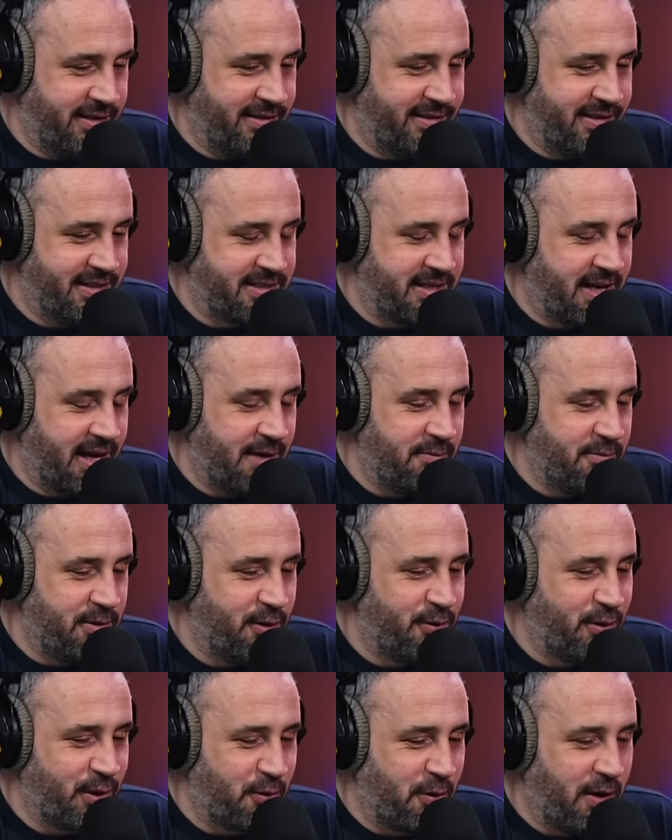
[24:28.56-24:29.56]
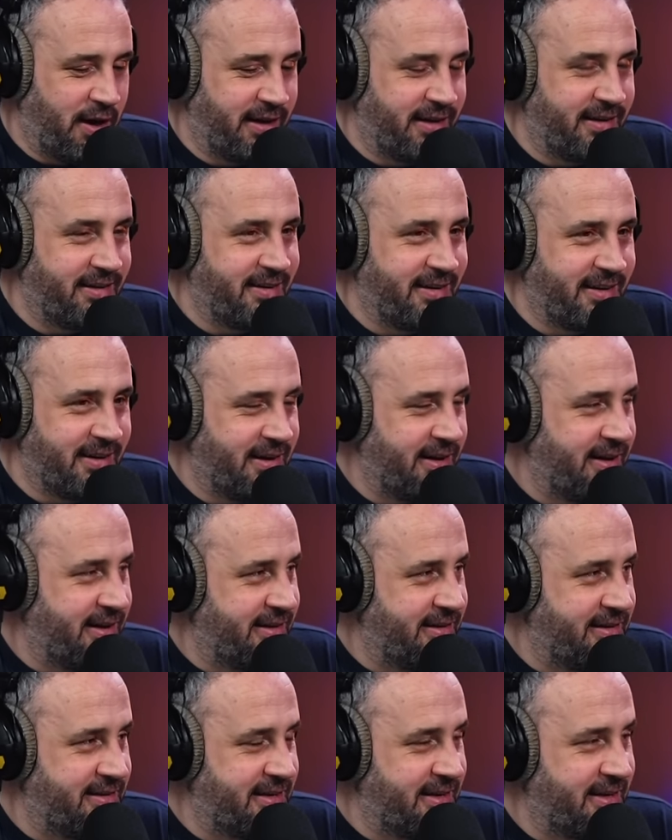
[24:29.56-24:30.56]
this game, Uruguay
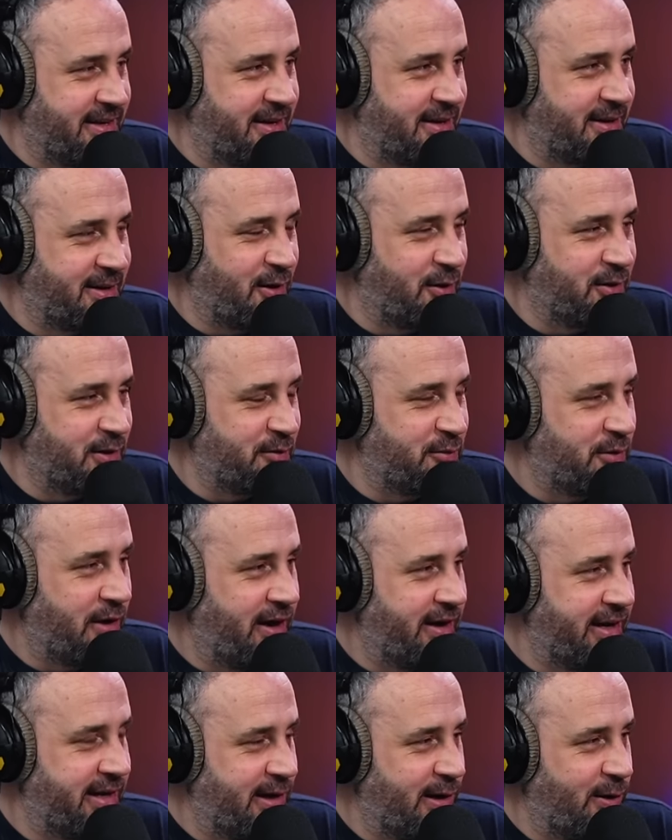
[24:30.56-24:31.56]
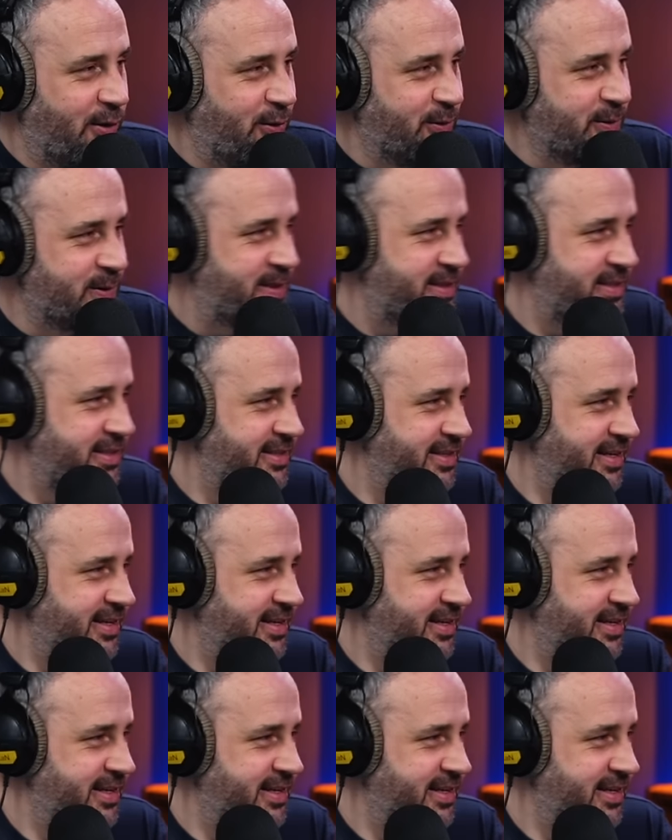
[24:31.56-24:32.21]
and Cote d'Ivoire in Lens.